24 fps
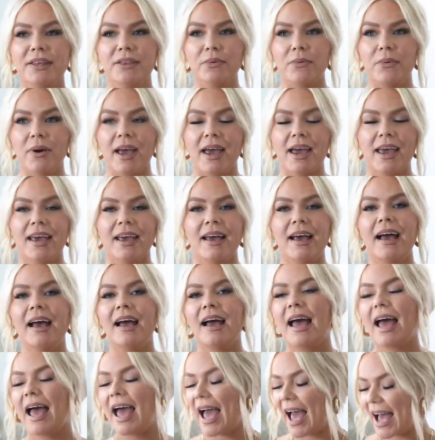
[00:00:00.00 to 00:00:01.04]
the way,
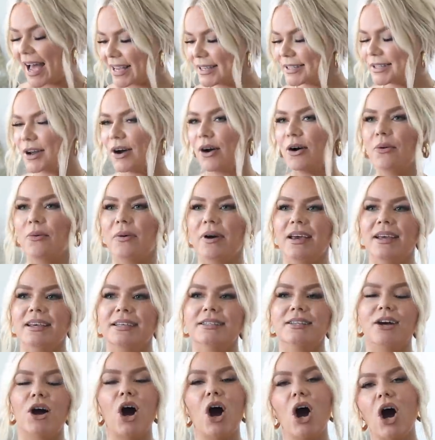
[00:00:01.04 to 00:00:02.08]
as
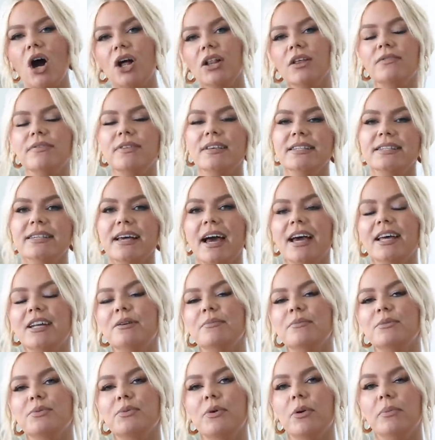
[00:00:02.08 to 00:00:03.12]
always, all of these
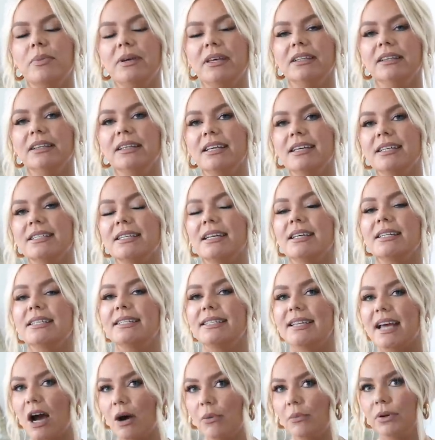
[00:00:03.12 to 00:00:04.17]
items will be linked
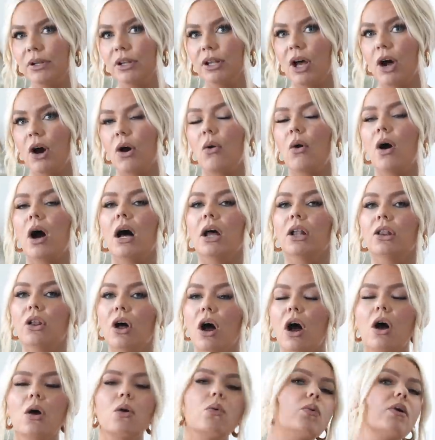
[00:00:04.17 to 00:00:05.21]
down below
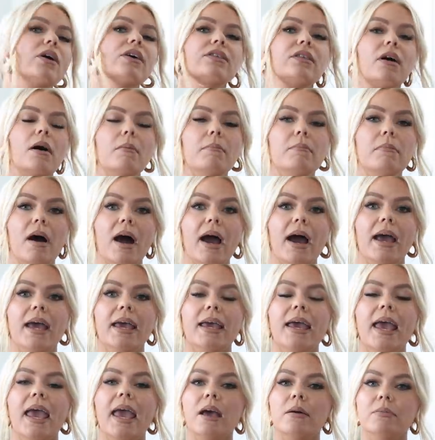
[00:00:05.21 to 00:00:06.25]
along with
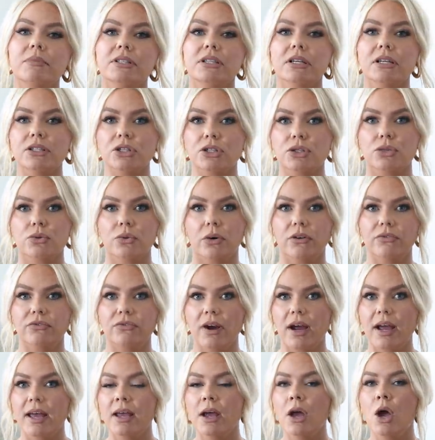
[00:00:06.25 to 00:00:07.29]
my Amazon
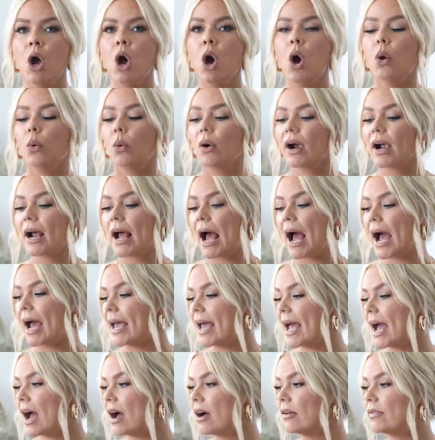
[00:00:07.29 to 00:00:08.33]
storefront, where I
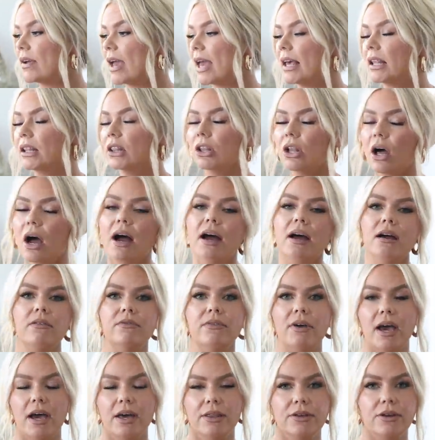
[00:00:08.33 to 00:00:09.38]
have a lot
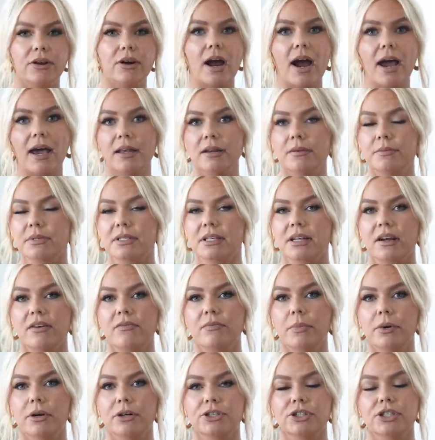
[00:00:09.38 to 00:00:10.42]
of other items that
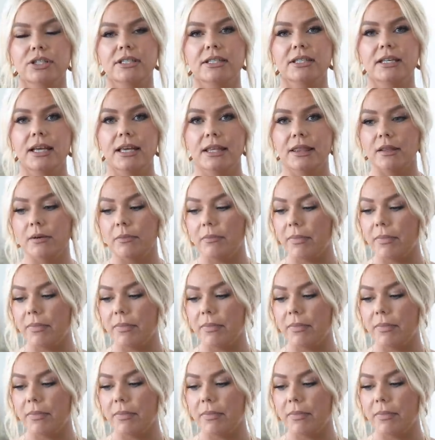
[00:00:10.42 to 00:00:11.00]
I've purchased in the